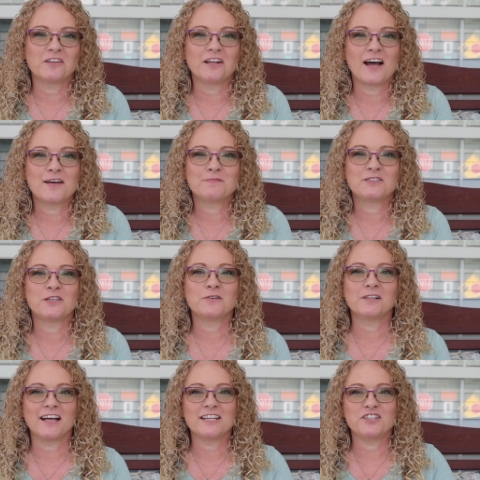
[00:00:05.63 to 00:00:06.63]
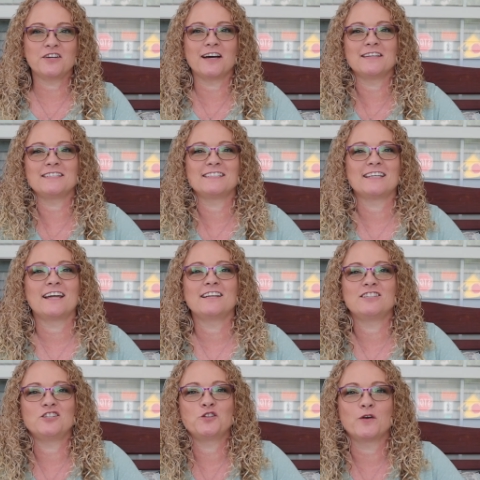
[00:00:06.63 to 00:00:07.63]
I'm so glad you guys
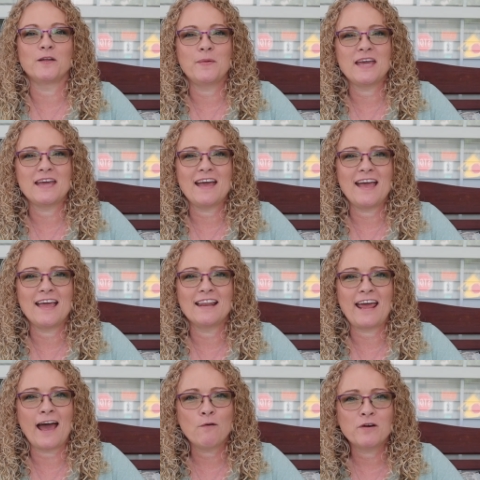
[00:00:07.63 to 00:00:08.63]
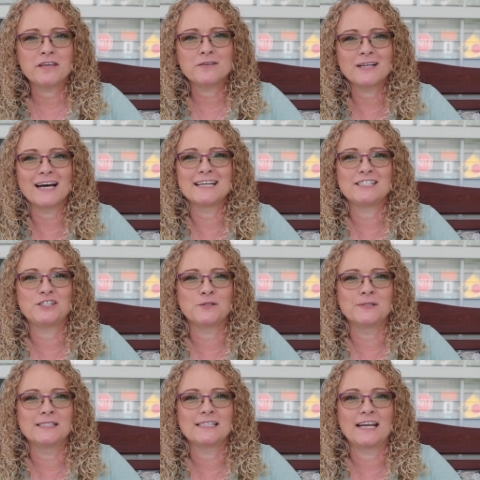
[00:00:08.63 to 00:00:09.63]
decided to join me and how are you guys
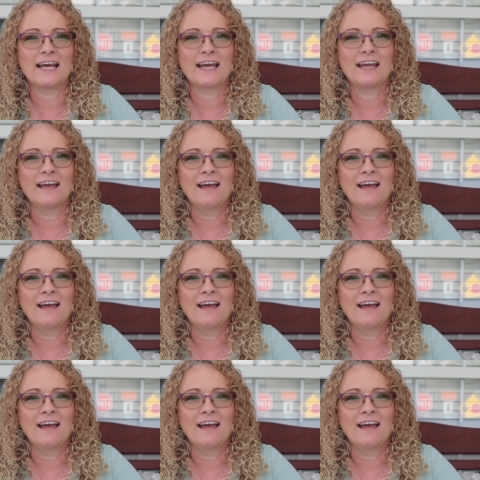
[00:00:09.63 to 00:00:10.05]
doing today?